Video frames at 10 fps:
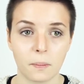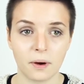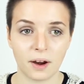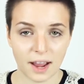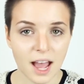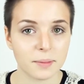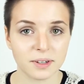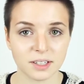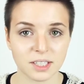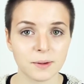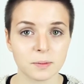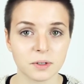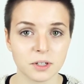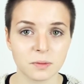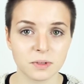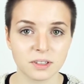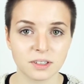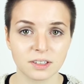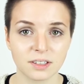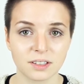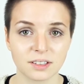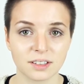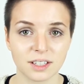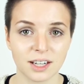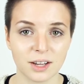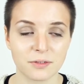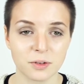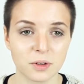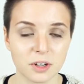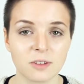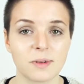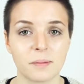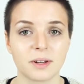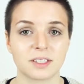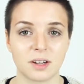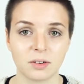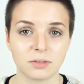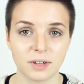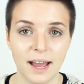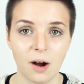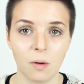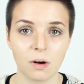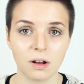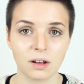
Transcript: But I am an acceptable human and I feel good about myself now.